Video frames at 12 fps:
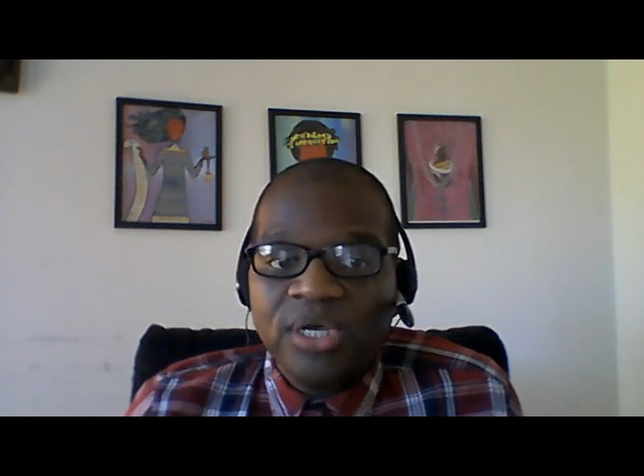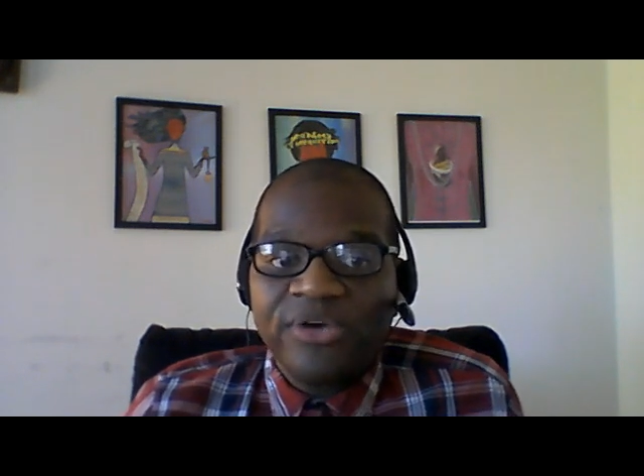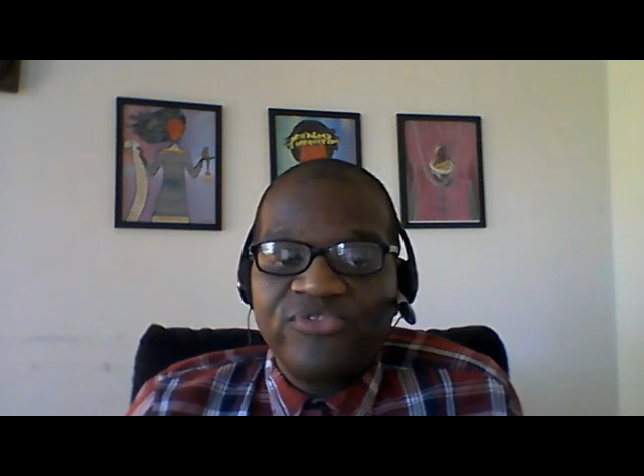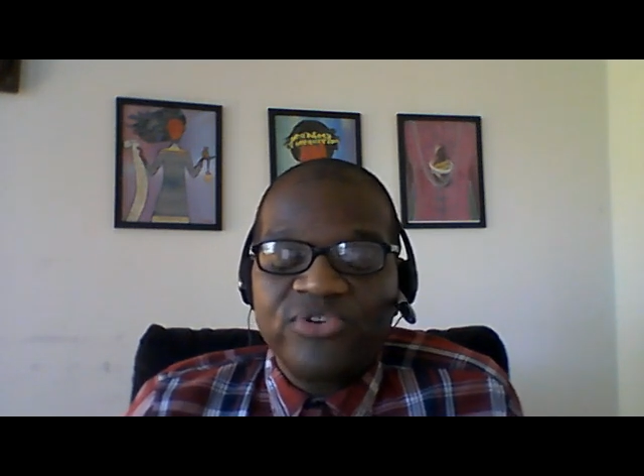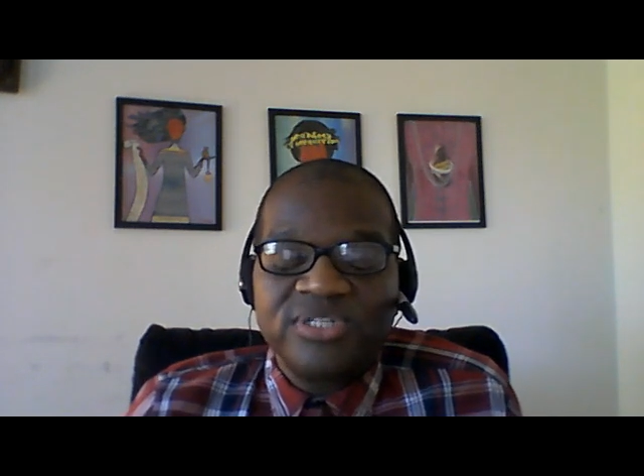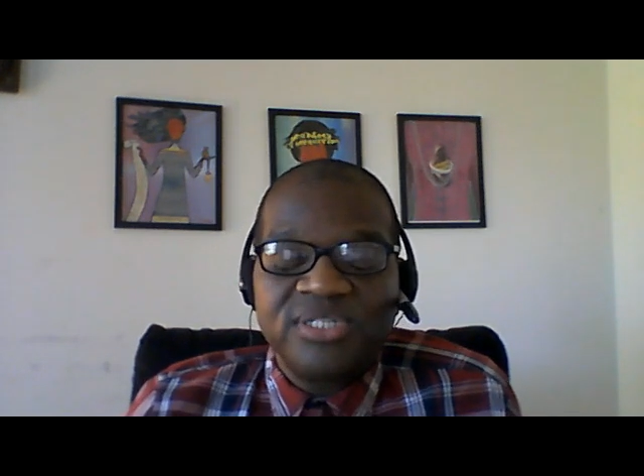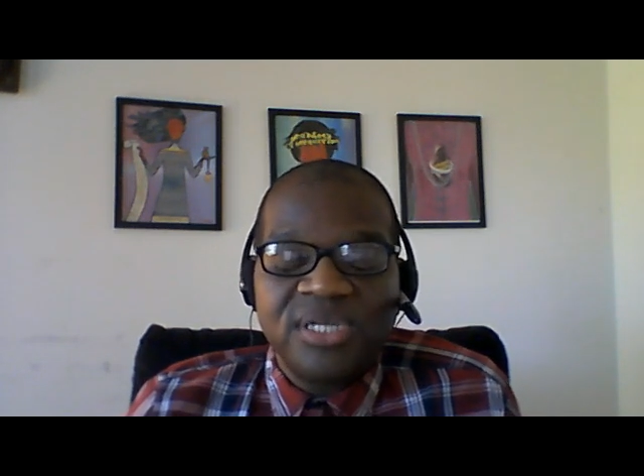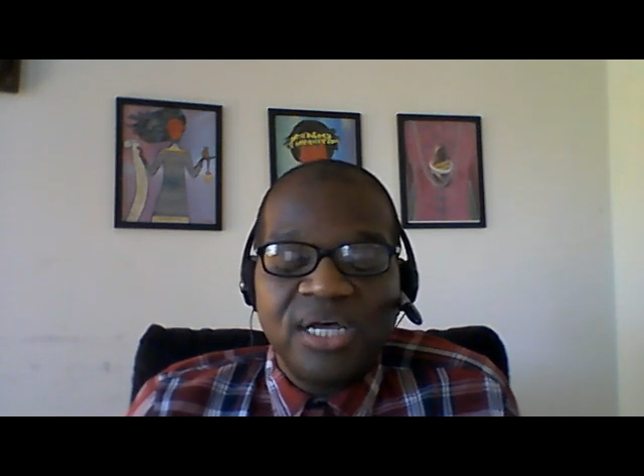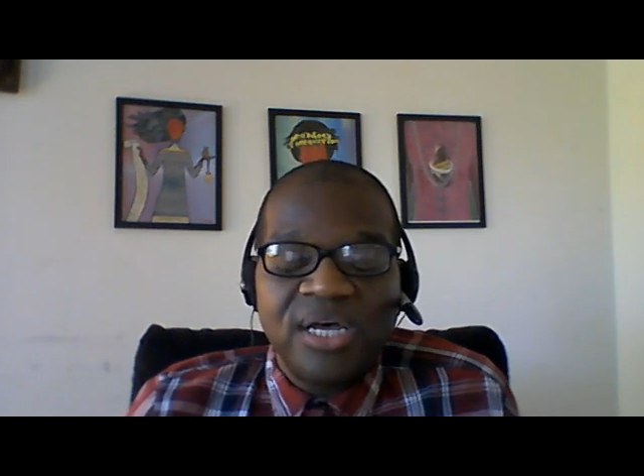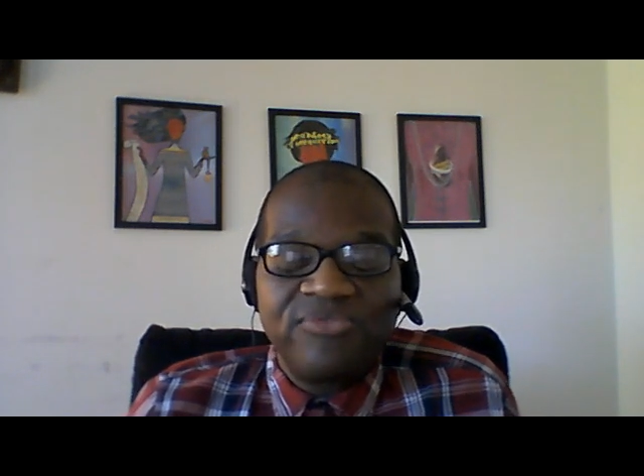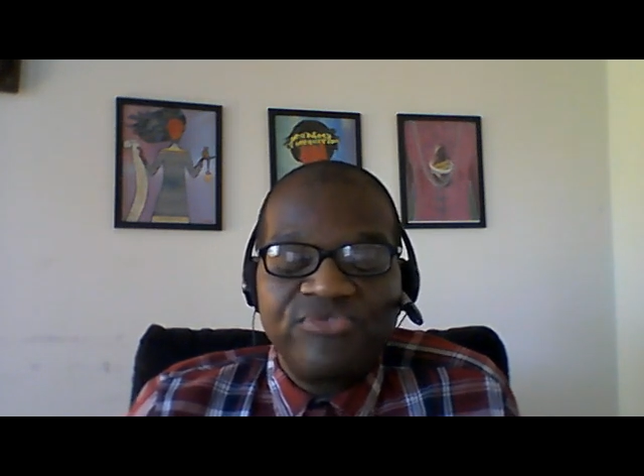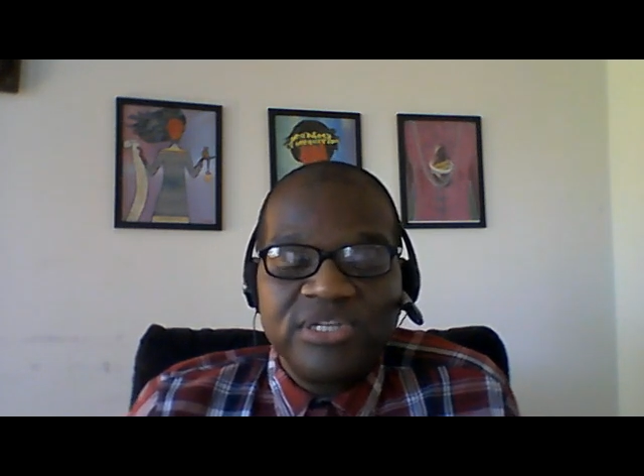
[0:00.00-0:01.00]
for
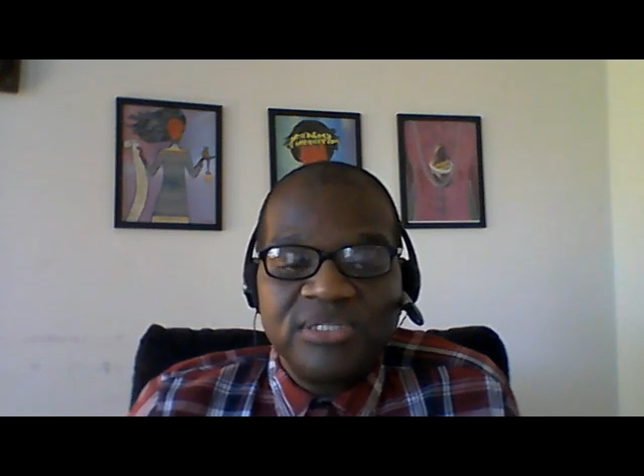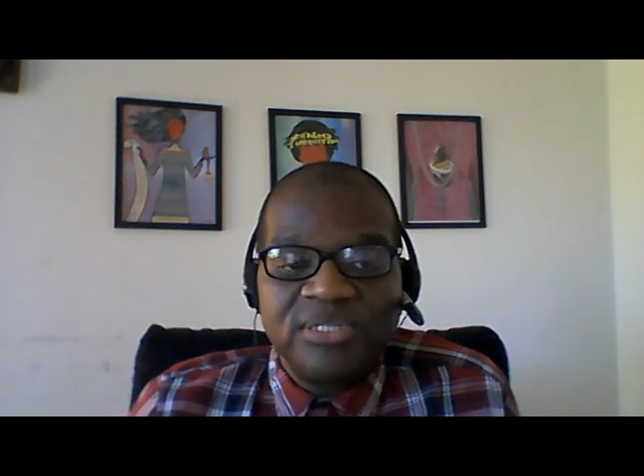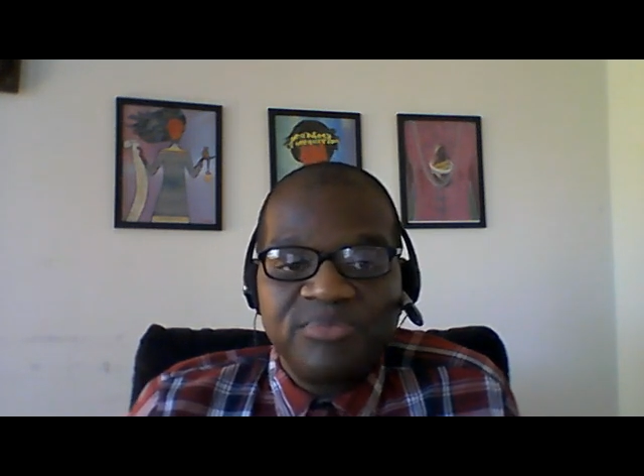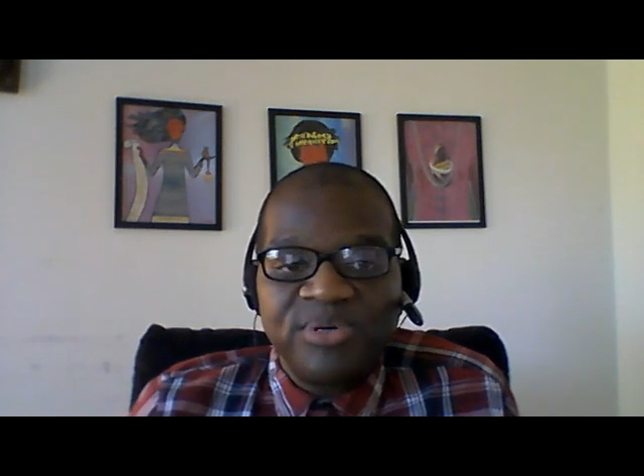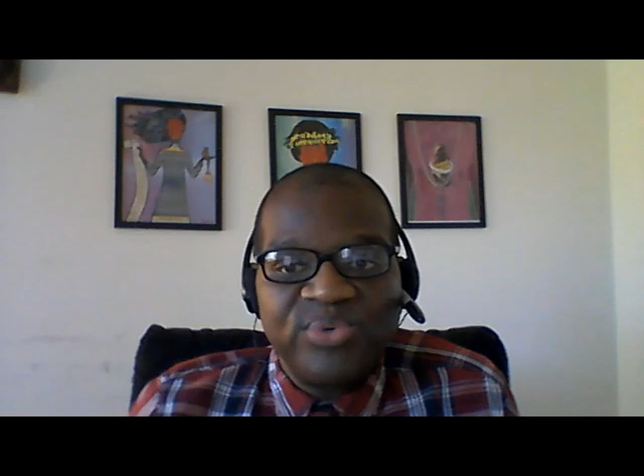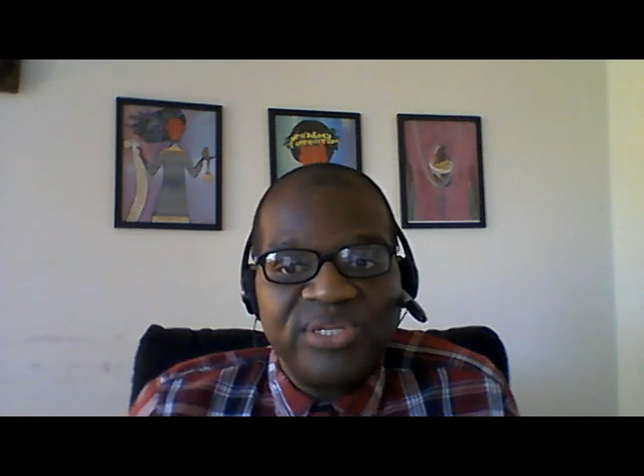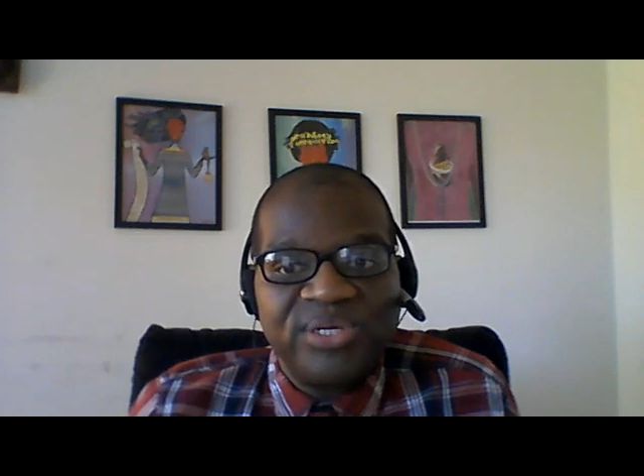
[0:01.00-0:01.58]
a reason, but we